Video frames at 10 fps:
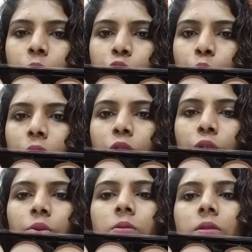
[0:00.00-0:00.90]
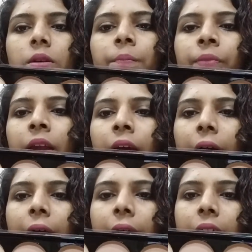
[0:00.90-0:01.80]
which you can use,
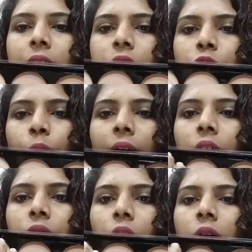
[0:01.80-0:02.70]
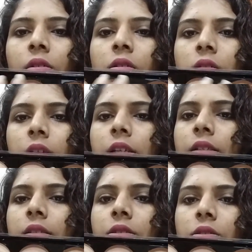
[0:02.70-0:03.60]
and you have all
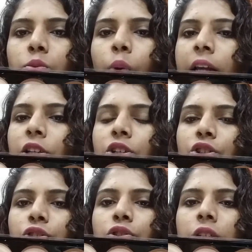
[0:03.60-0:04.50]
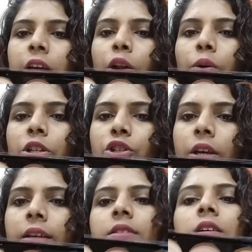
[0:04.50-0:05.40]
these whitish yellowish
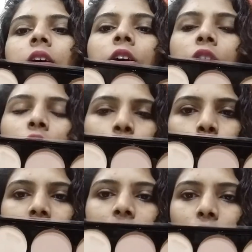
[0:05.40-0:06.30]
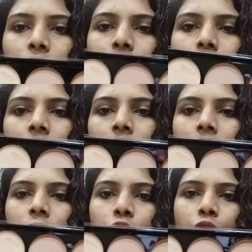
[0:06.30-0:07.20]
shades to kind of
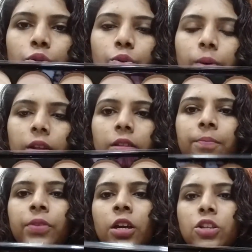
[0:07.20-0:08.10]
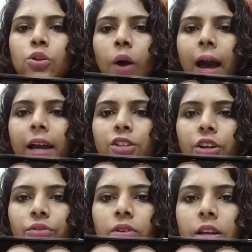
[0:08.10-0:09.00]
contour with. So I
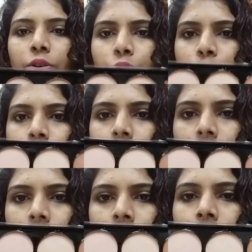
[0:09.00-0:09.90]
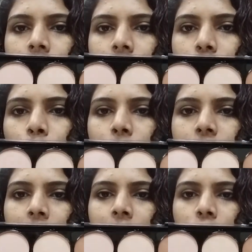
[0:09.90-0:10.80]
generally use this for my
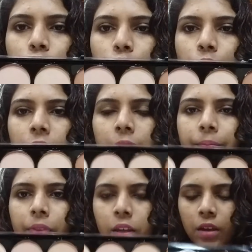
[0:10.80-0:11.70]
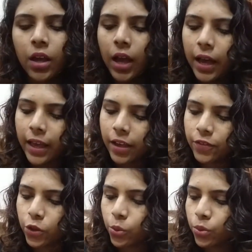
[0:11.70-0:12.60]
dark contouring. I
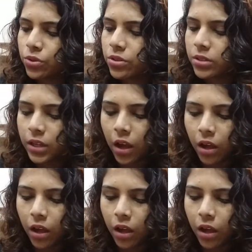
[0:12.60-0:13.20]
have used